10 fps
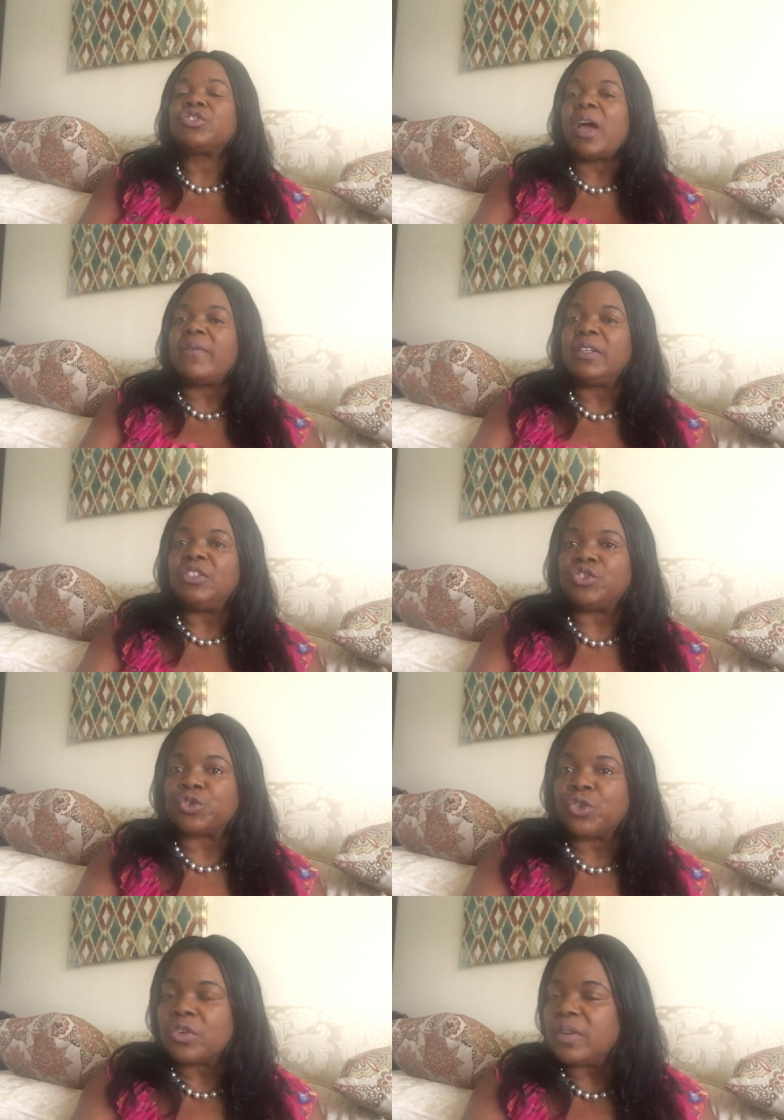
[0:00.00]
travel
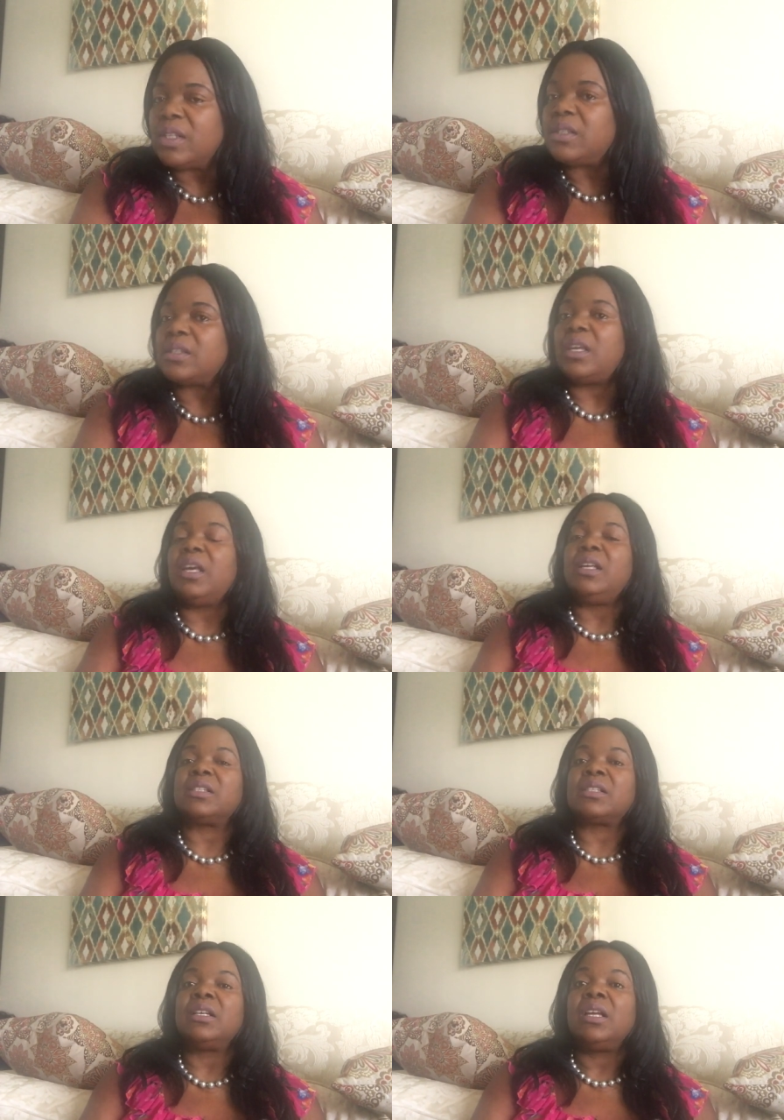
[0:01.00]
insurance
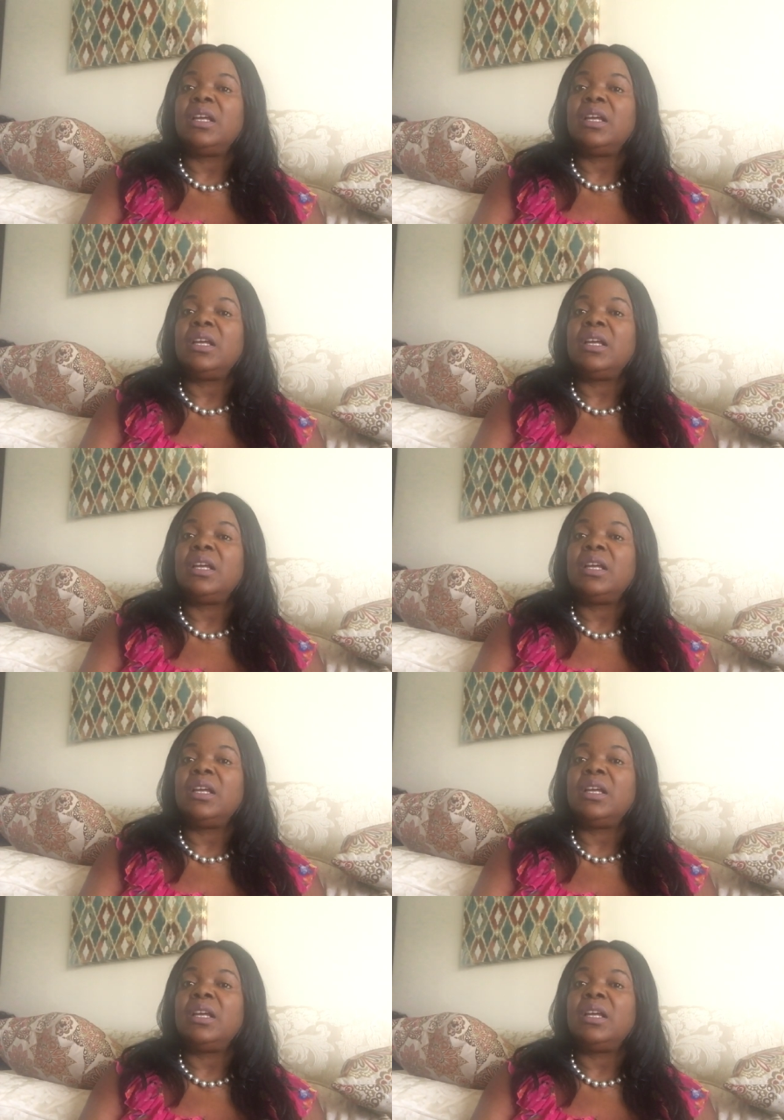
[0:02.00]
is